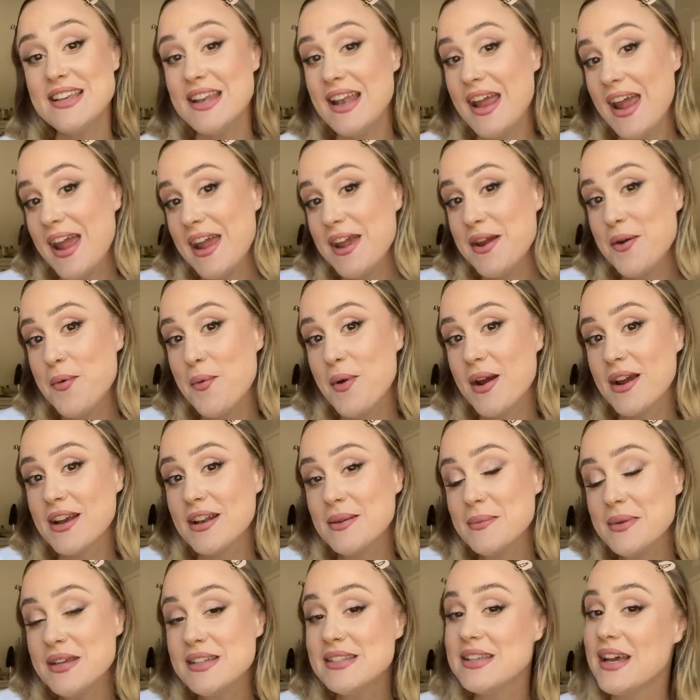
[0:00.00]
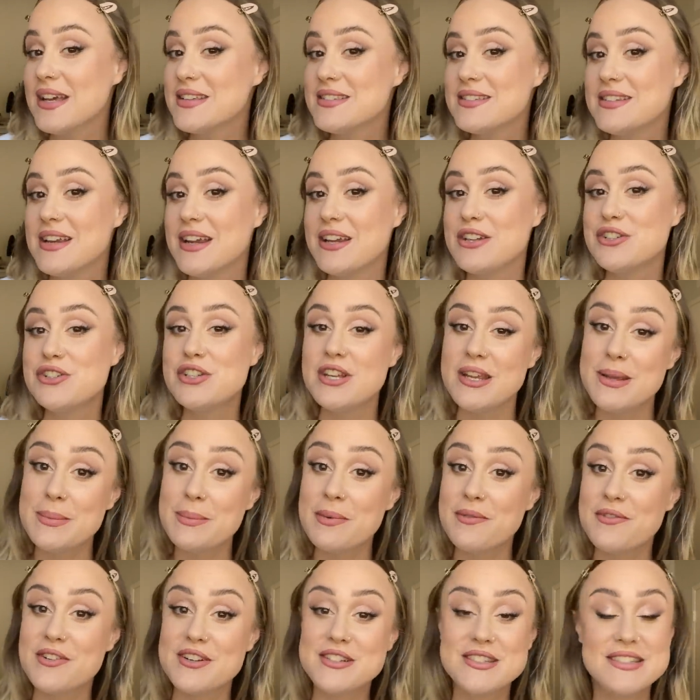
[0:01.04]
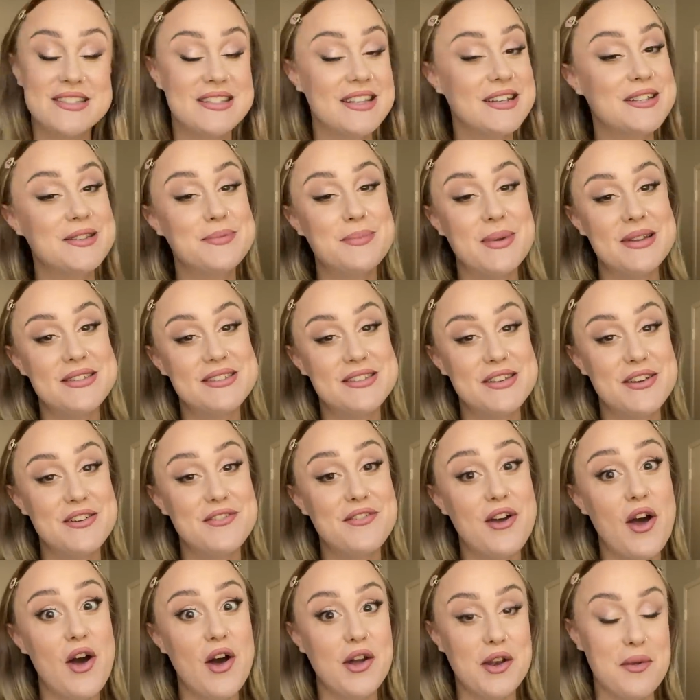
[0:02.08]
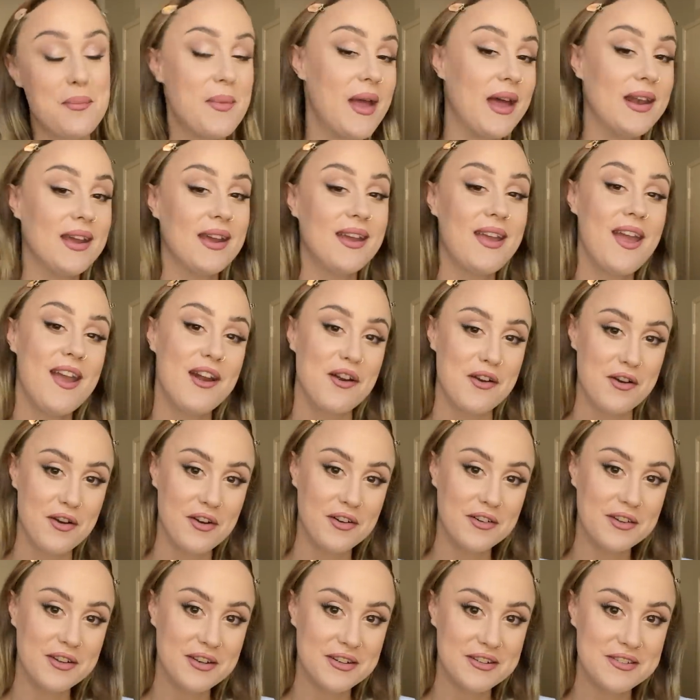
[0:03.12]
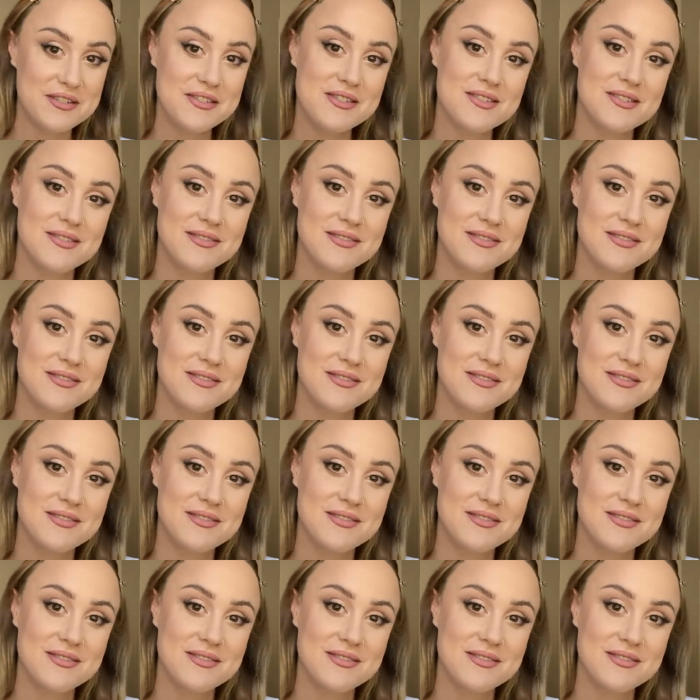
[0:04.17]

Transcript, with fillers: Today, we're gonna be testing cheap versus expensive automatic hair curlers.